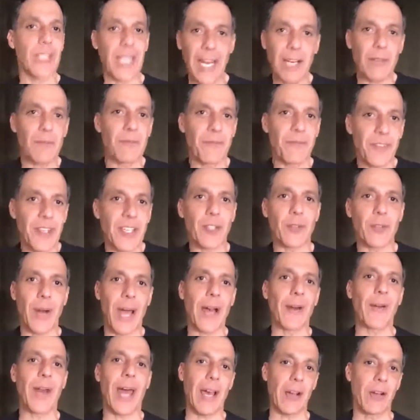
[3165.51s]
And you got to figure
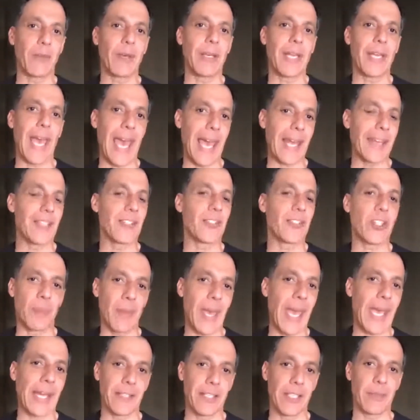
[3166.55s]
out how to add in
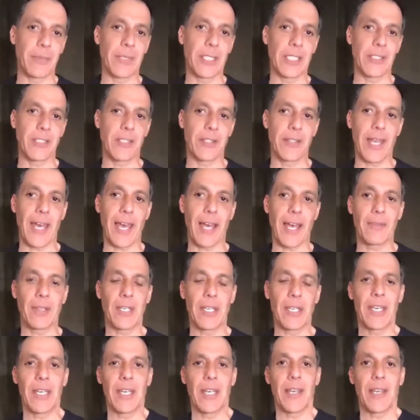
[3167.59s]
some anonymity to that.